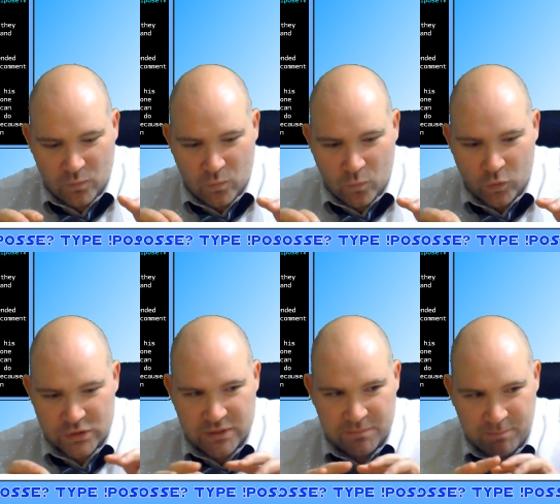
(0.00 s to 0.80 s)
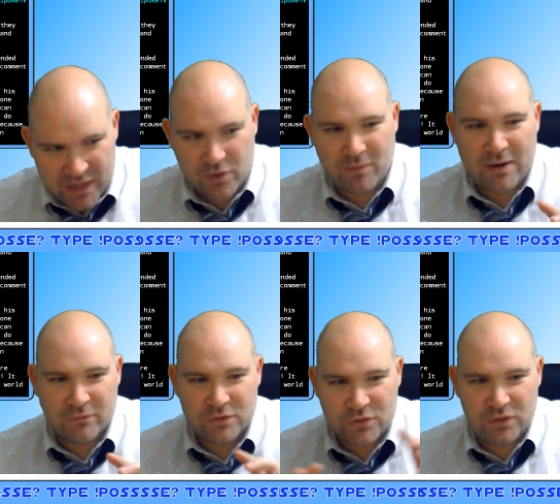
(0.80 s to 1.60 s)
was the background
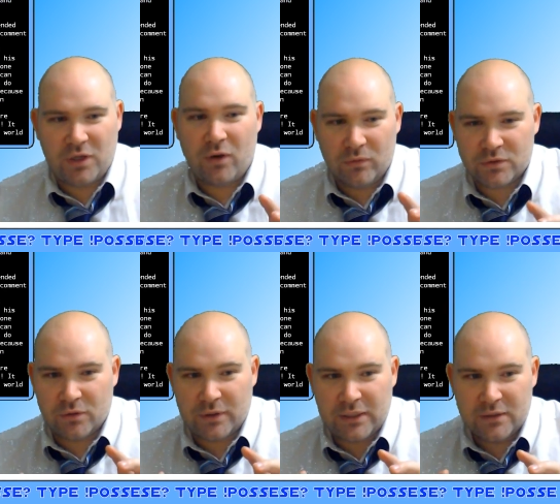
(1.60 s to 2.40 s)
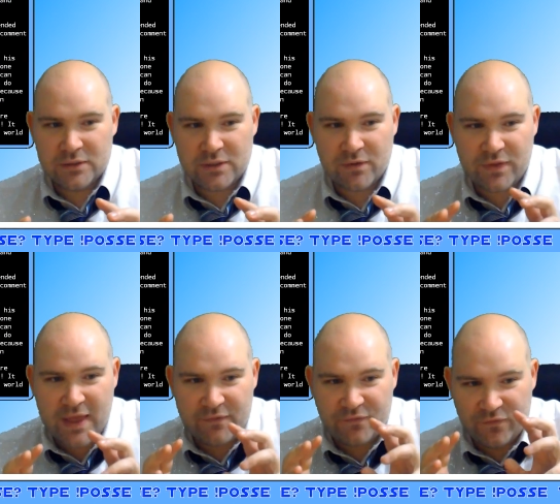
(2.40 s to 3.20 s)
to the whole story. So
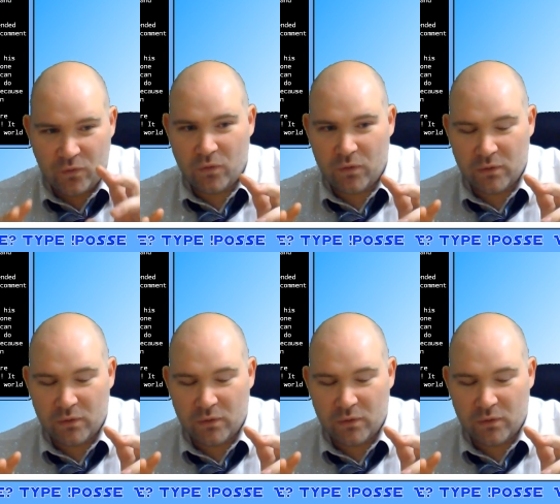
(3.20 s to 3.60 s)
therefore,